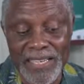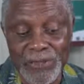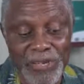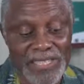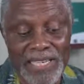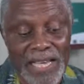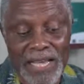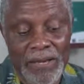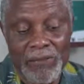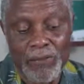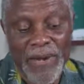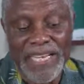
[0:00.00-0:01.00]
Because
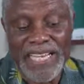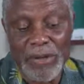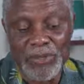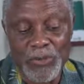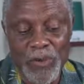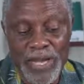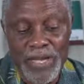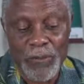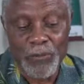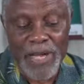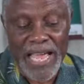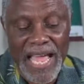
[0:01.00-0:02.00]
when it comes to
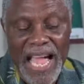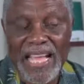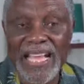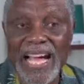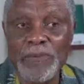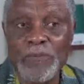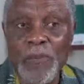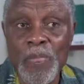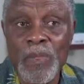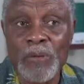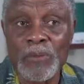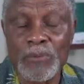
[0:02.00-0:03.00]
anger,
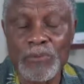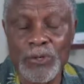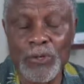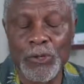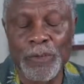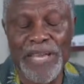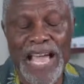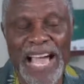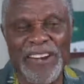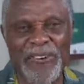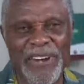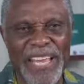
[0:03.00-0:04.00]
for you to be
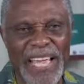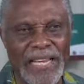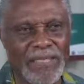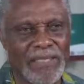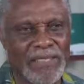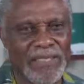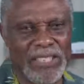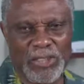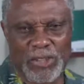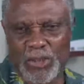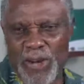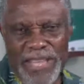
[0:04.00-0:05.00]
angry and
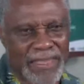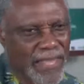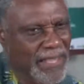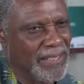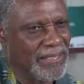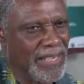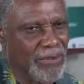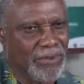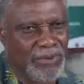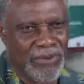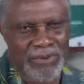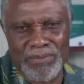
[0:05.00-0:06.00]
destroy things
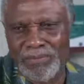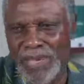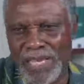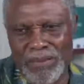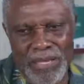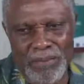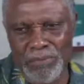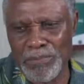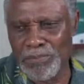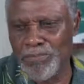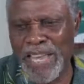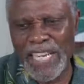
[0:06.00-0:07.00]

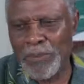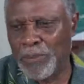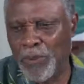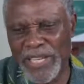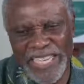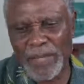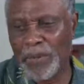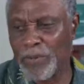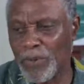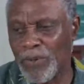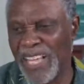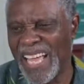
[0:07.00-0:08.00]
and manage people, kill
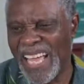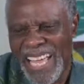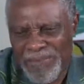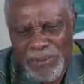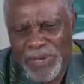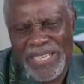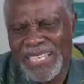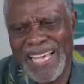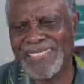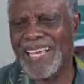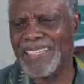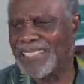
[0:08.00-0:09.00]
people, everybody
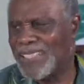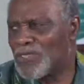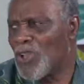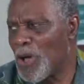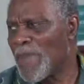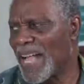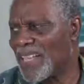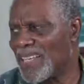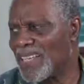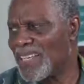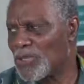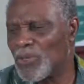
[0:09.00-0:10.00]
does that. It's normal.
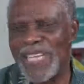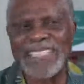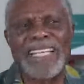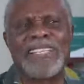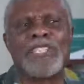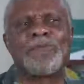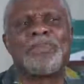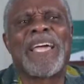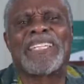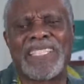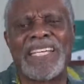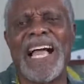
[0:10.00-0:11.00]
So there's nothing
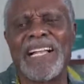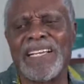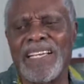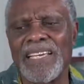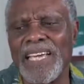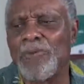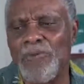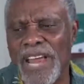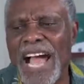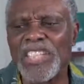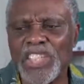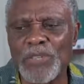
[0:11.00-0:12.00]
special in
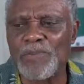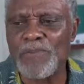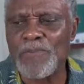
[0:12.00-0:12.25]
reaction.